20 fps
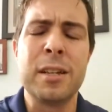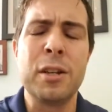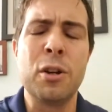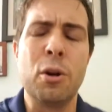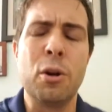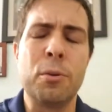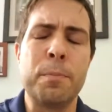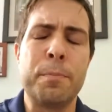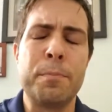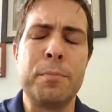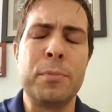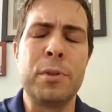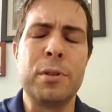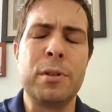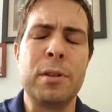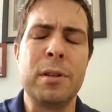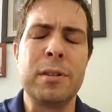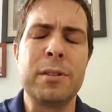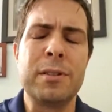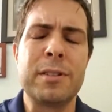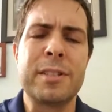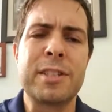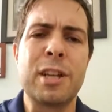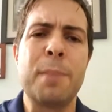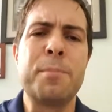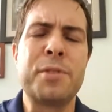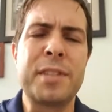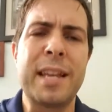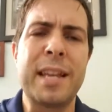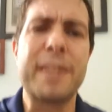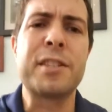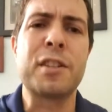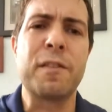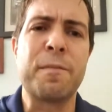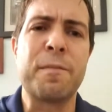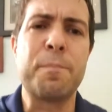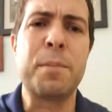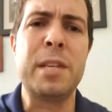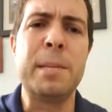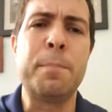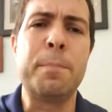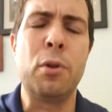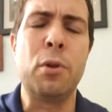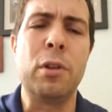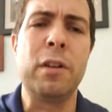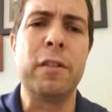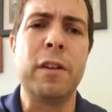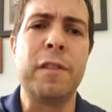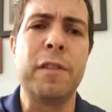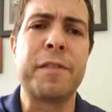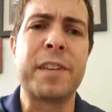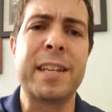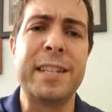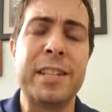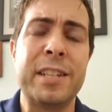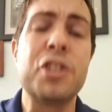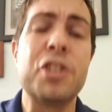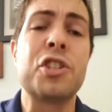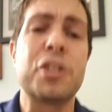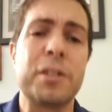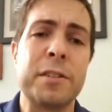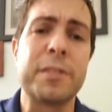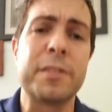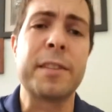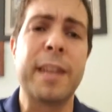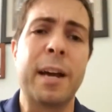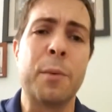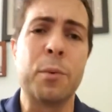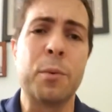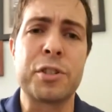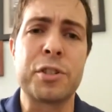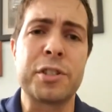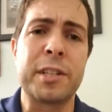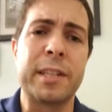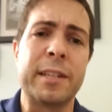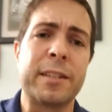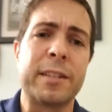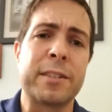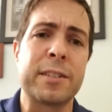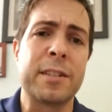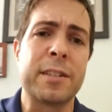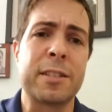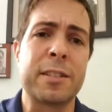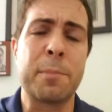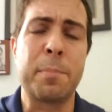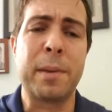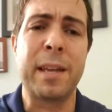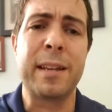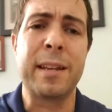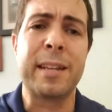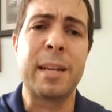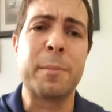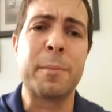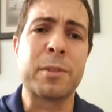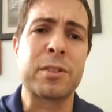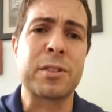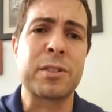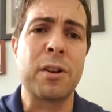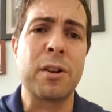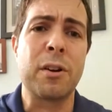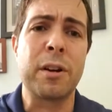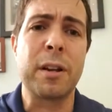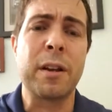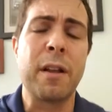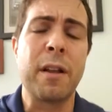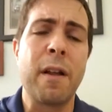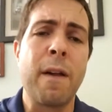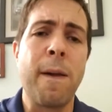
you know, subsets of people of conditions that we're seeing since the pandemic started.